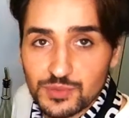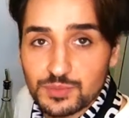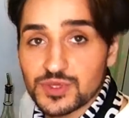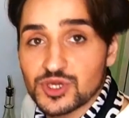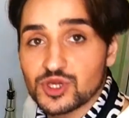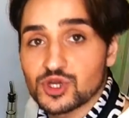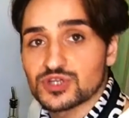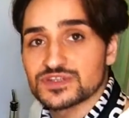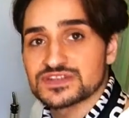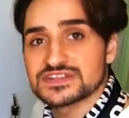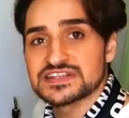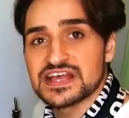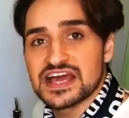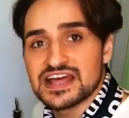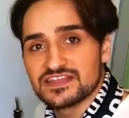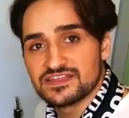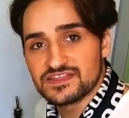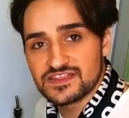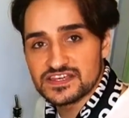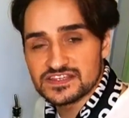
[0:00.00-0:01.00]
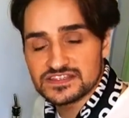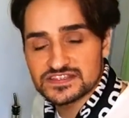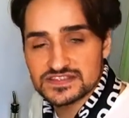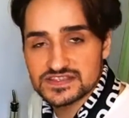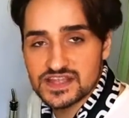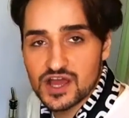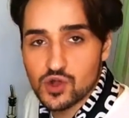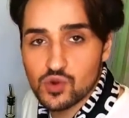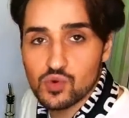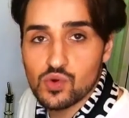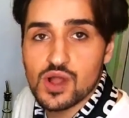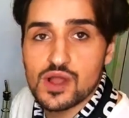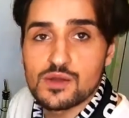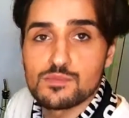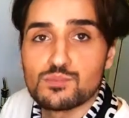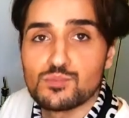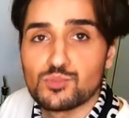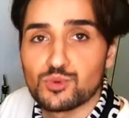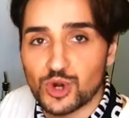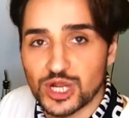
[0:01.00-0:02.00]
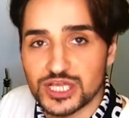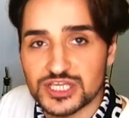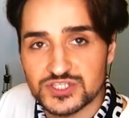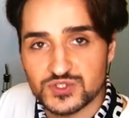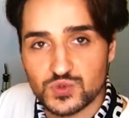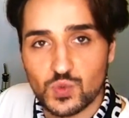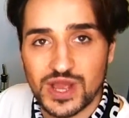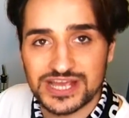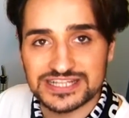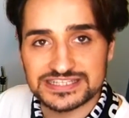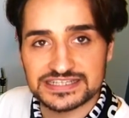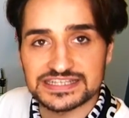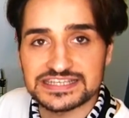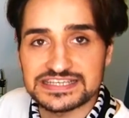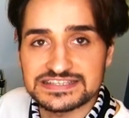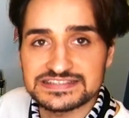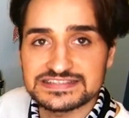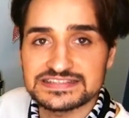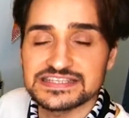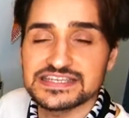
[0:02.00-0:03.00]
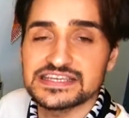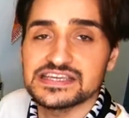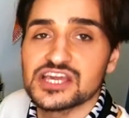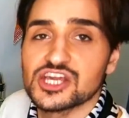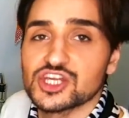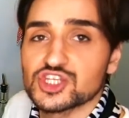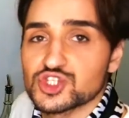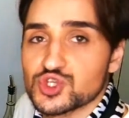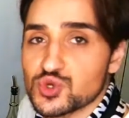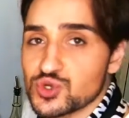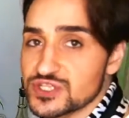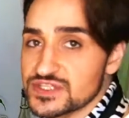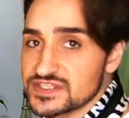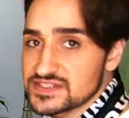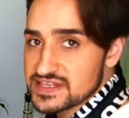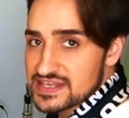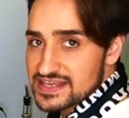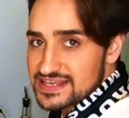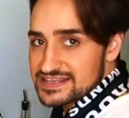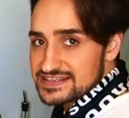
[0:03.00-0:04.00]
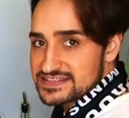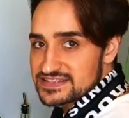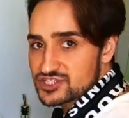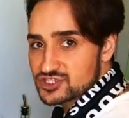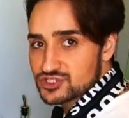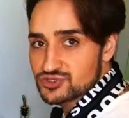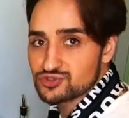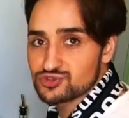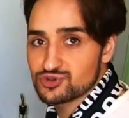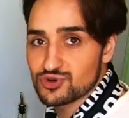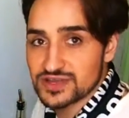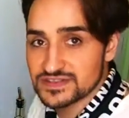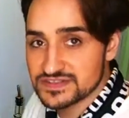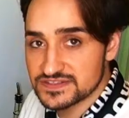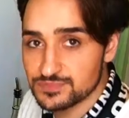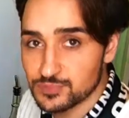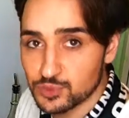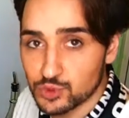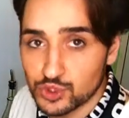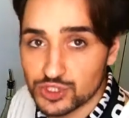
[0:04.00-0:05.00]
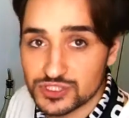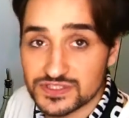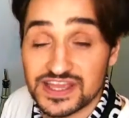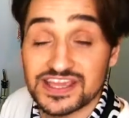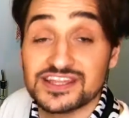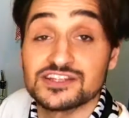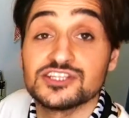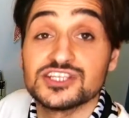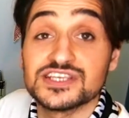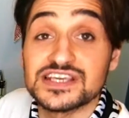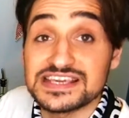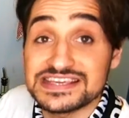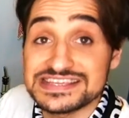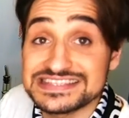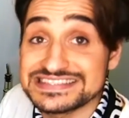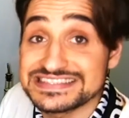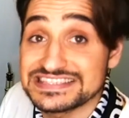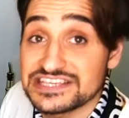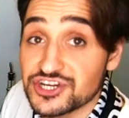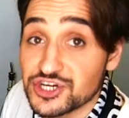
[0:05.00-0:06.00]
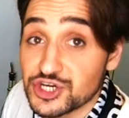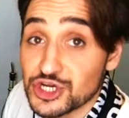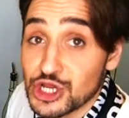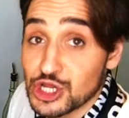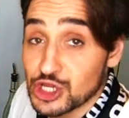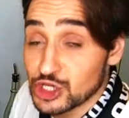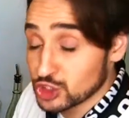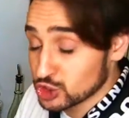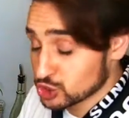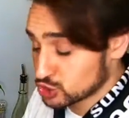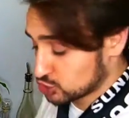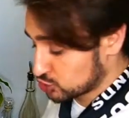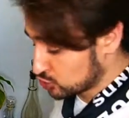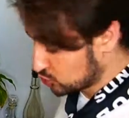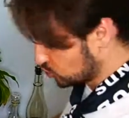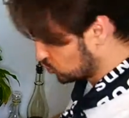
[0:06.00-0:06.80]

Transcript: because this dough breaks quite easily, so it's easier to transport and easier to